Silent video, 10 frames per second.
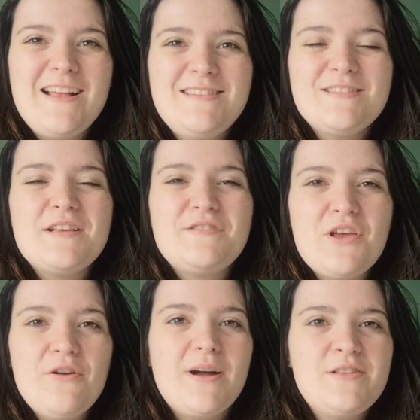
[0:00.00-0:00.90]
friends,
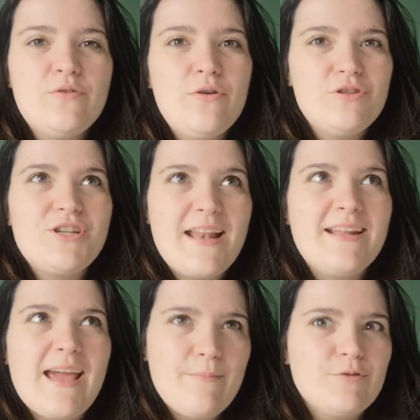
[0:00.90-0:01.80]
so I saw on
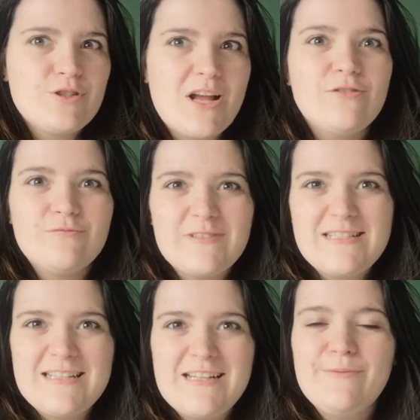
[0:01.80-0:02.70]
Jen Campbell's channel
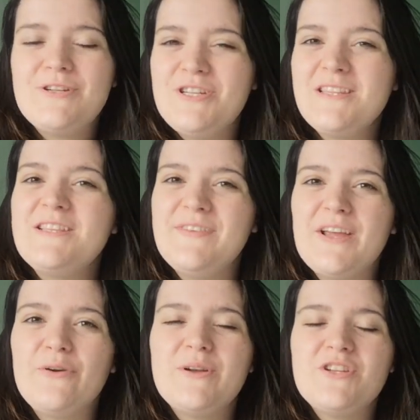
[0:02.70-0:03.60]
recently where she did this
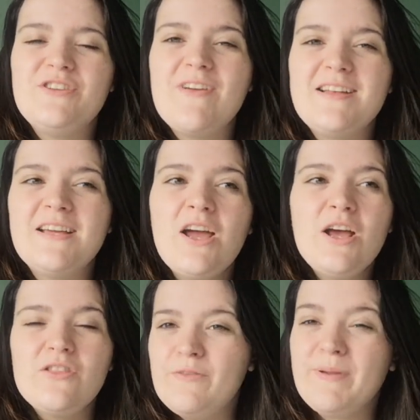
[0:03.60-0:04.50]
video where she read
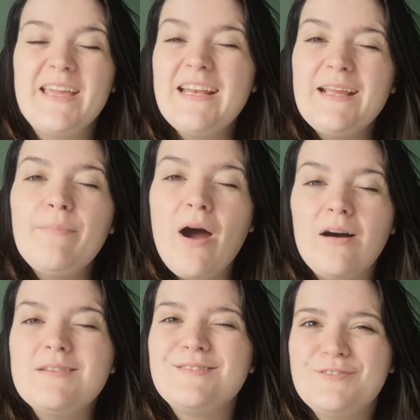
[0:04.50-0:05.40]
the beginning
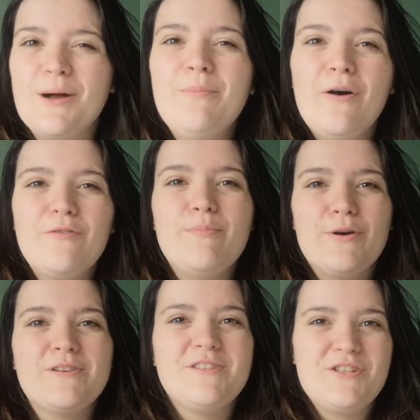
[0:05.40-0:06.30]
parts of some of the
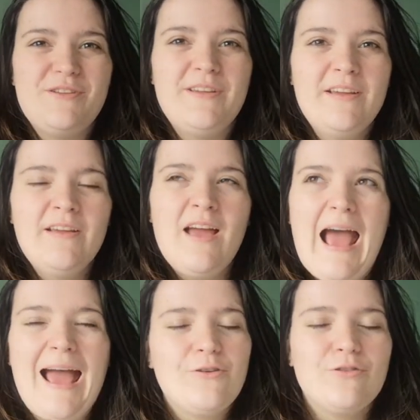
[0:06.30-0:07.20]
books that she
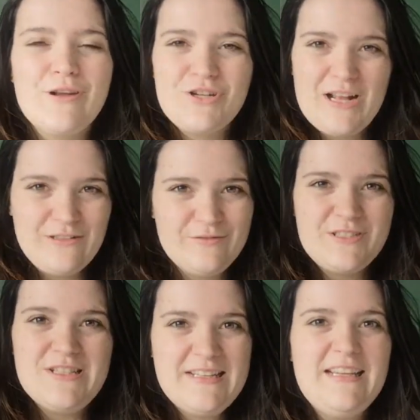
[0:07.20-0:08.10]
had on her
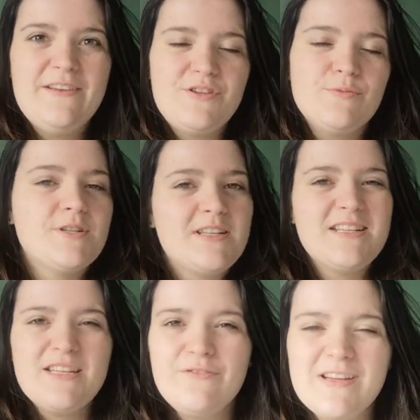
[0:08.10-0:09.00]
shelves to see if she wanted to
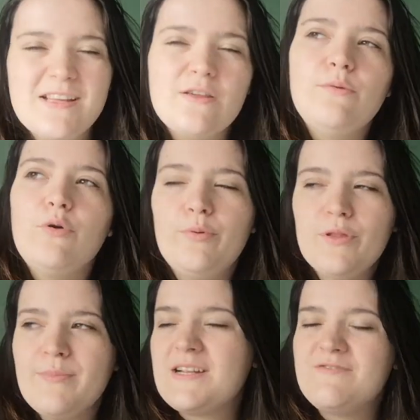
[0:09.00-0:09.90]
continue reading them or
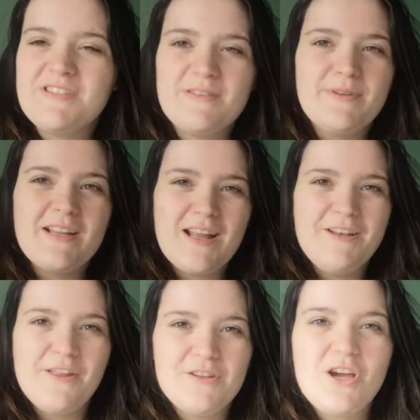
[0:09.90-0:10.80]
put them back to read them at
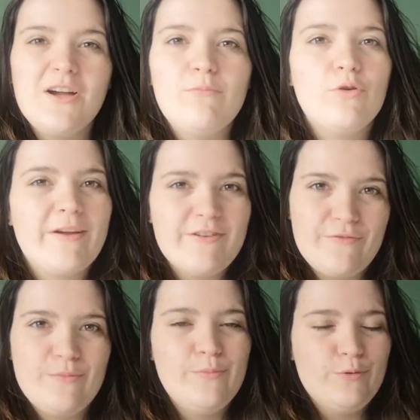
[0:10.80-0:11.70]
another time or get rid
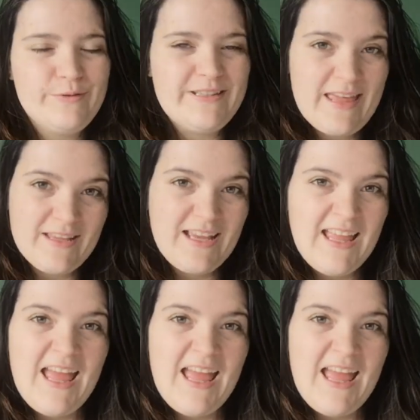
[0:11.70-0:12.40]
of them altogether.